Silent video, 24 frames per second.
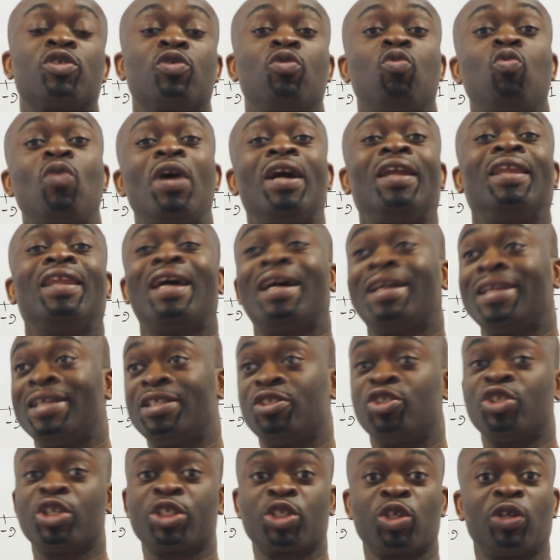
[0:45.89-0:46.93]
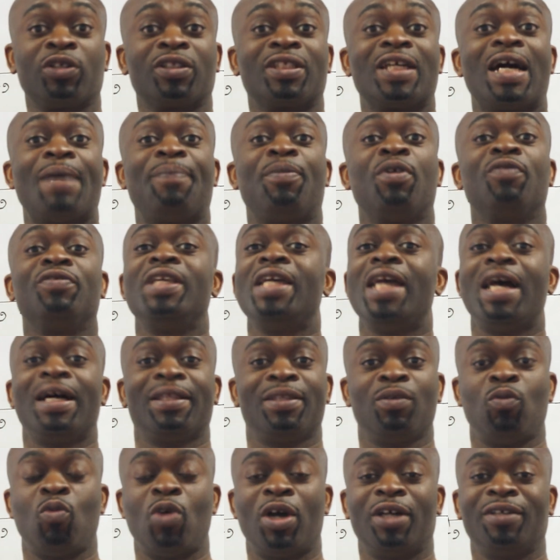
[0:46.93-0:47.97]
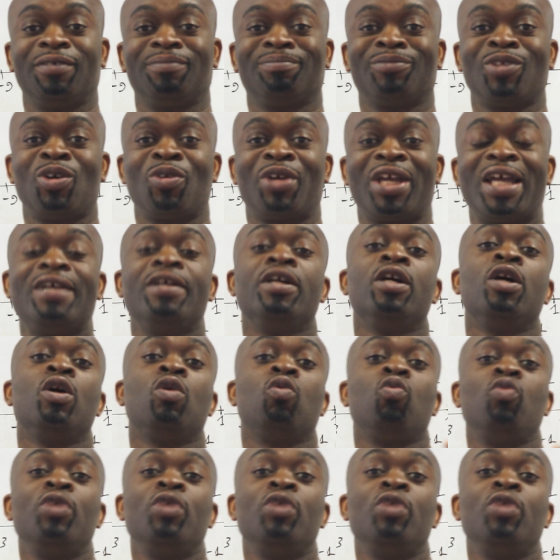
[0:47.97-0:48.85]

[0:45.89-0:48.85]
So one line is just on top of the other one, okay?